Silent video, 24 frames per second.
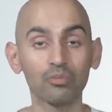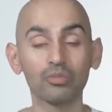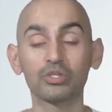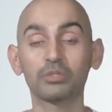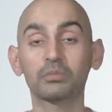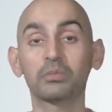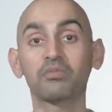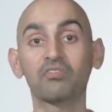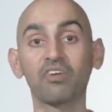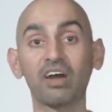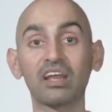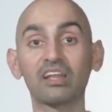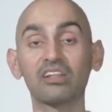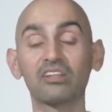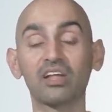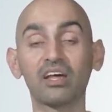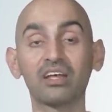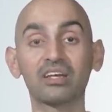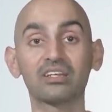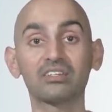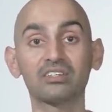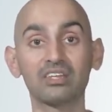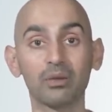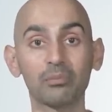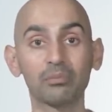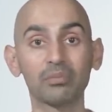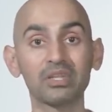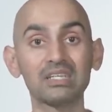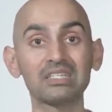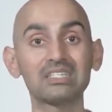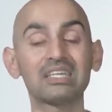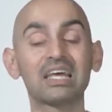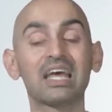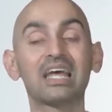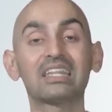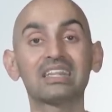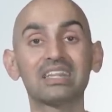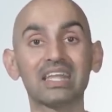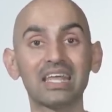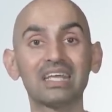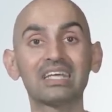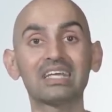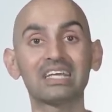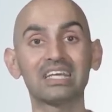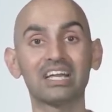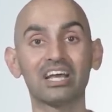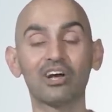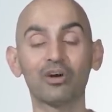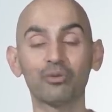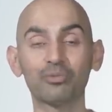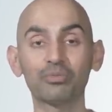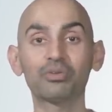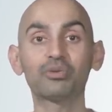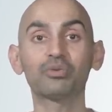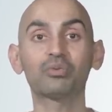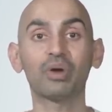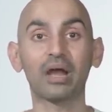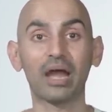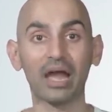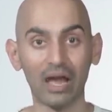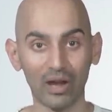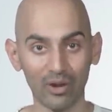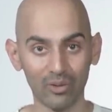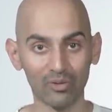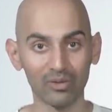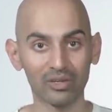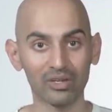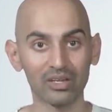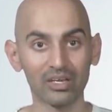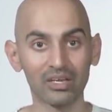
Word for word: which provide a lot of templates, and they can help you out.